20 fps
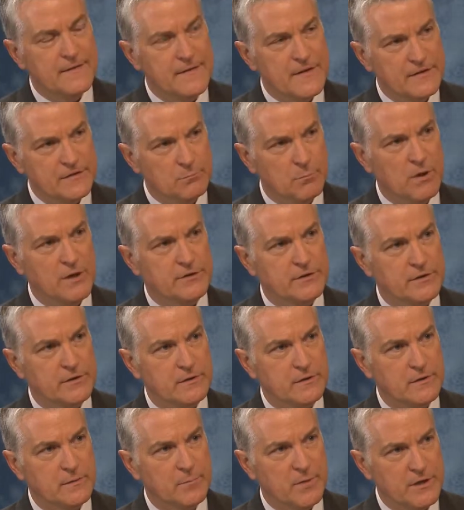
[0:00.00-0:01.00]
in this budget,
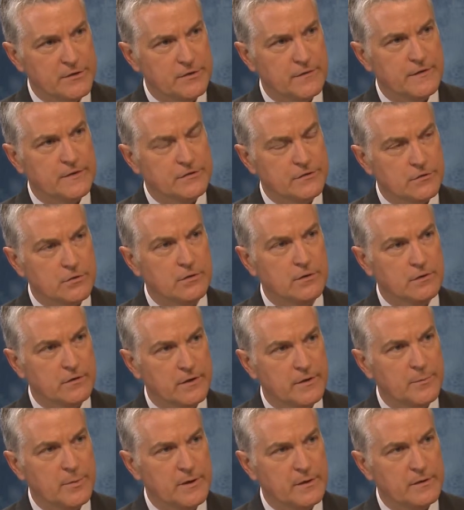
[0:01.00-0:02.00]
the budget that's
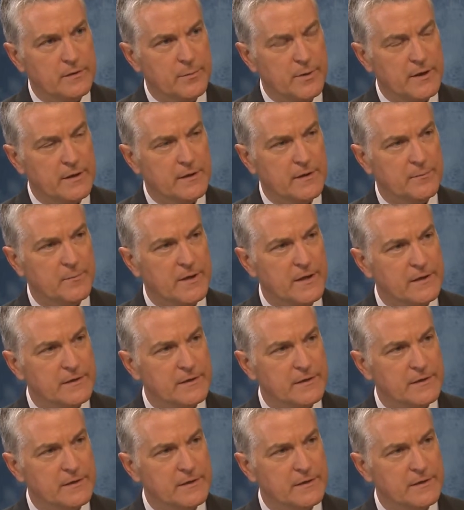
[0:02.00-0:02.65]
currently being debated in